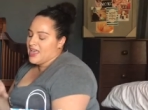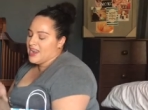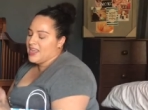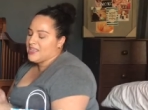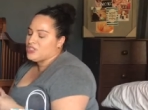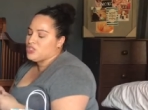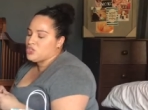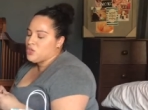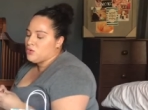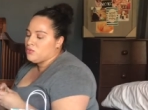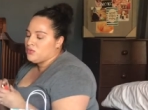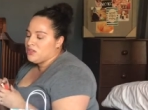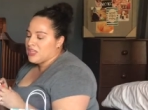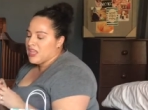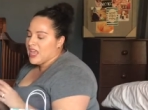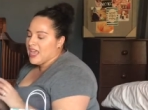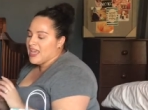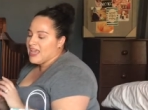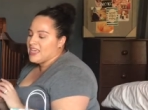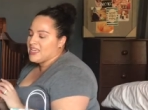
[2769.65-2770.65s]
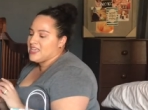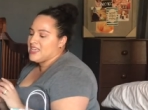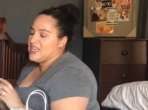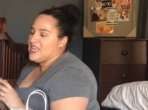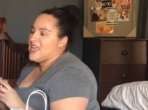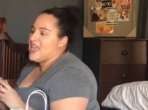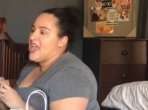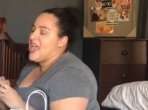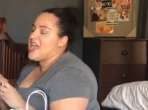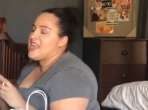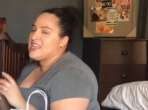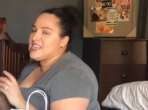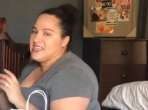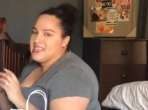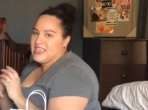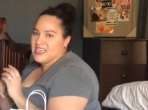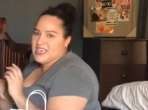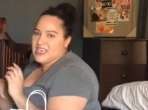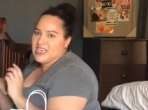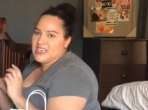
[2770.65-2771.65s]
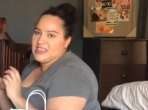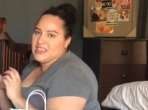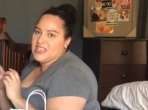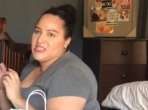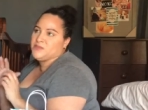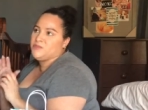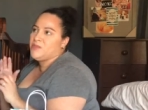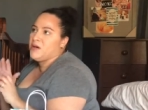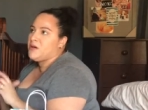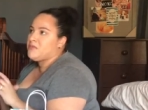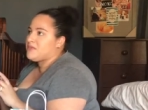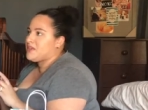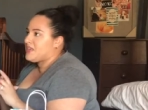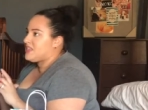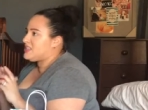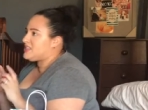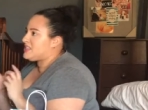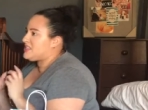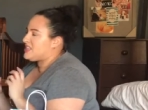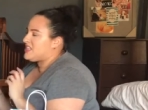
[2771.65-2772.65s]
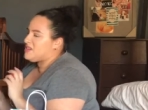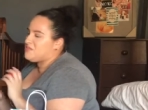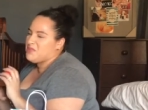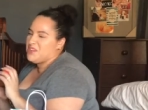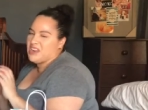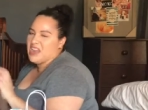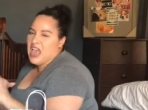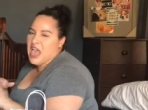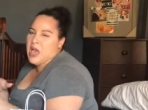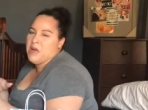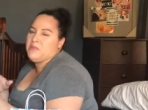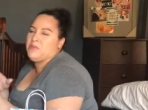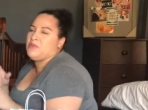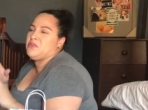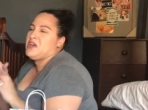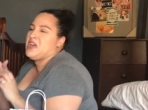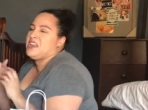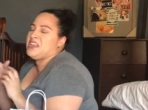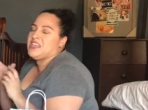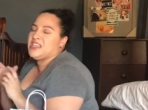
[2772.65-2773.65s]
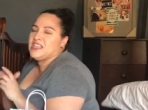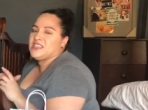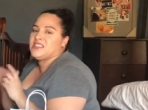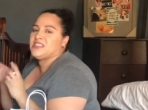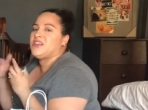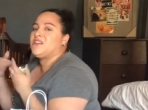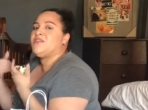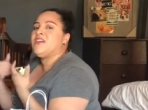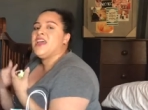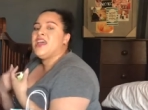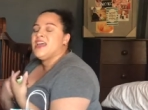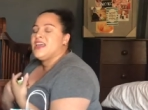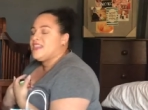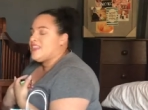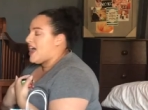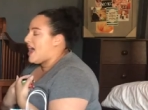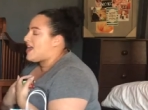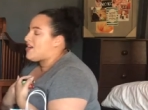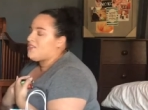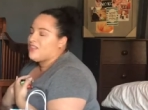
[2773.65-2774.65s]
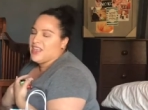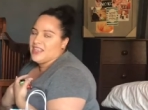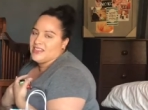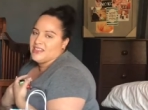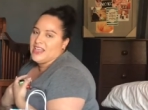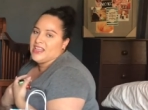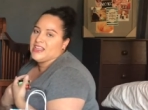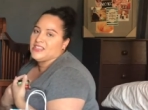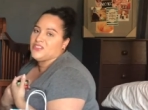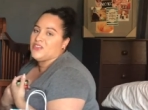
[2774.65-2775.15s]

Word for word: And I don't like anything that's pumpkin, cinnamon, apple, any of that stuff. I don't like that.